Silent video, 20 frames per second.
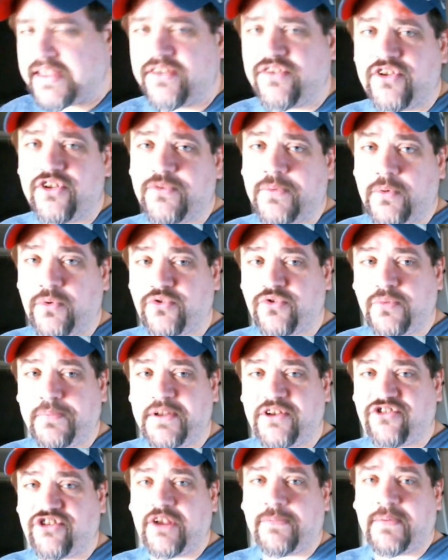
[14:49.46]
excuse me, which would
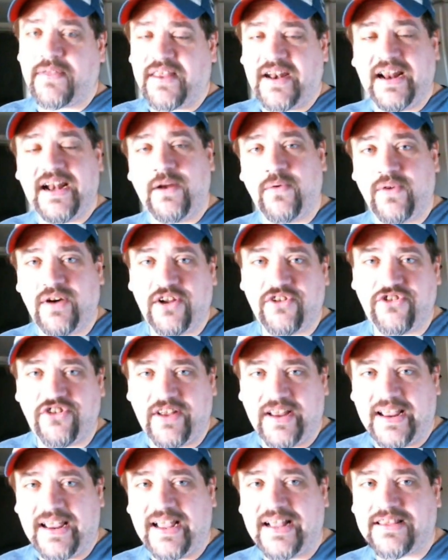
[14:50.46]
be cheaper than anywhere else
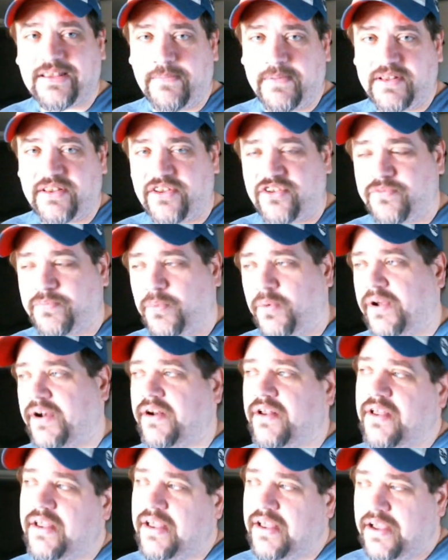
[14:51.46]
you can get them at this point.
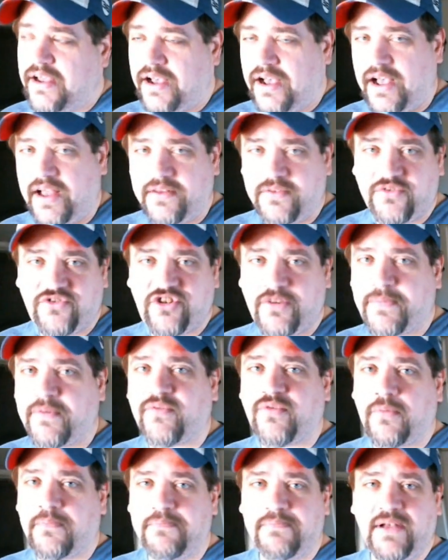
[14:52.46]
Uh, shipping
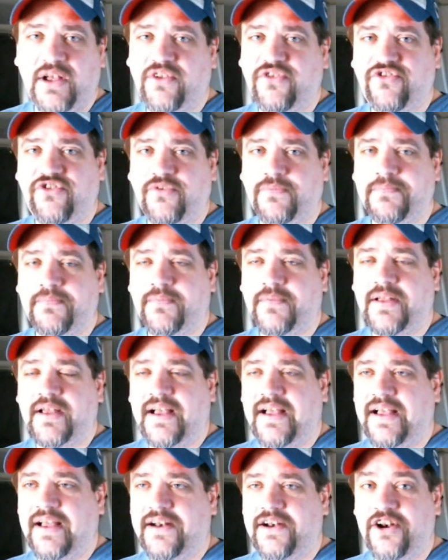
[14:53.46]
from Belgium,
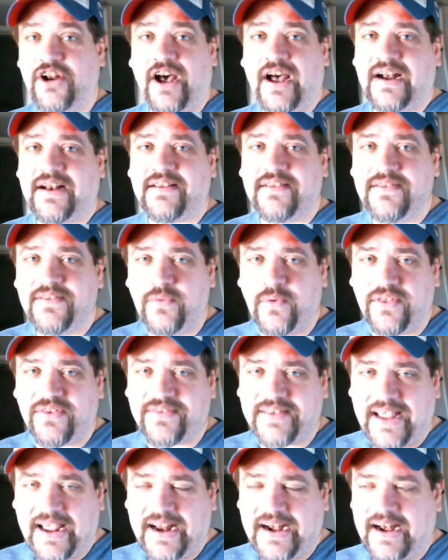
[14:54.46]
uh,
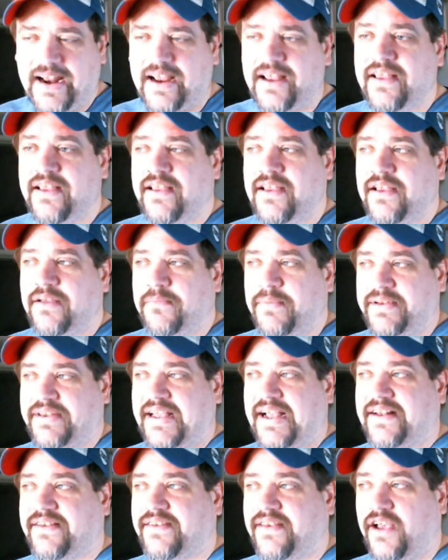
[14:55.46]
notwithstanding, but
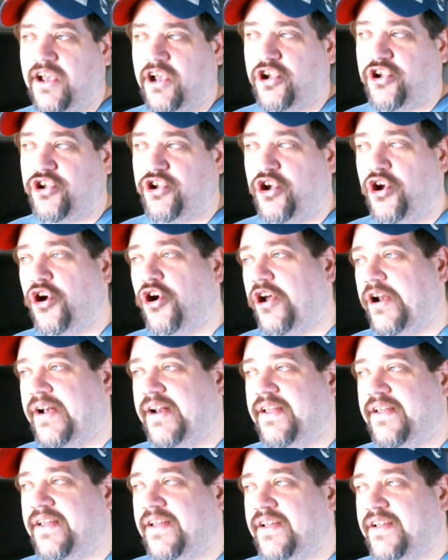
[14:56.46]
that's a
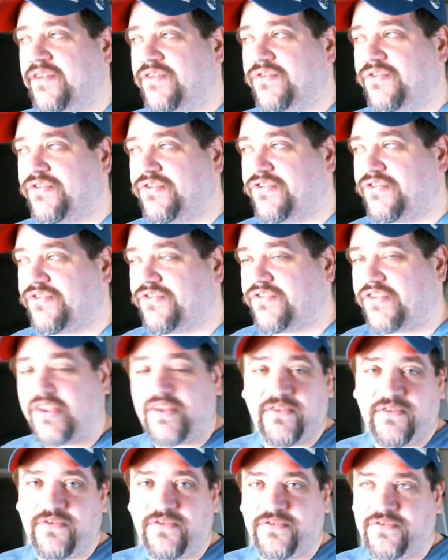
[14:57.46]
good
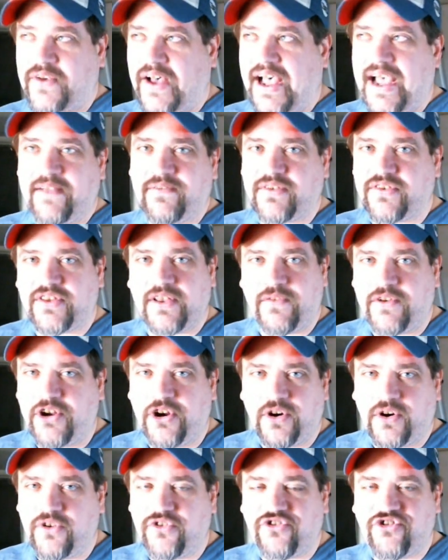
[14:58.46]
five to seven
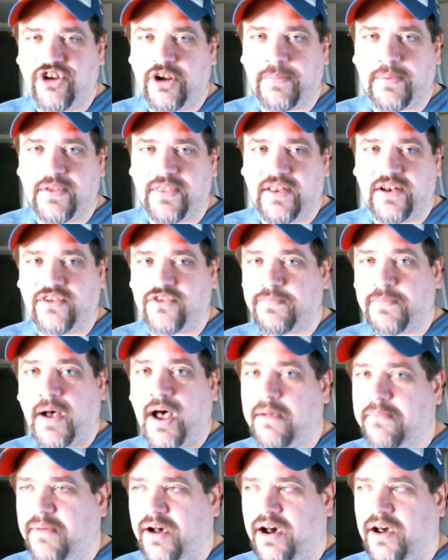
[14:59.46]
euros cheaper than
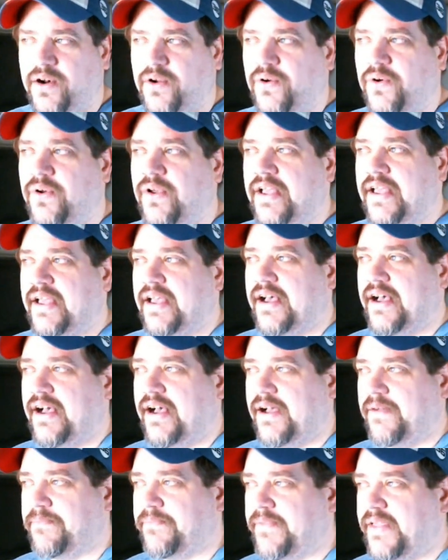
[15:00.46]
spot model.
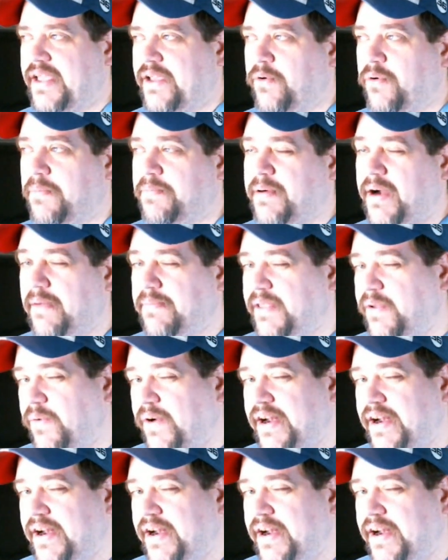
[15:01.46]
Um, it will probably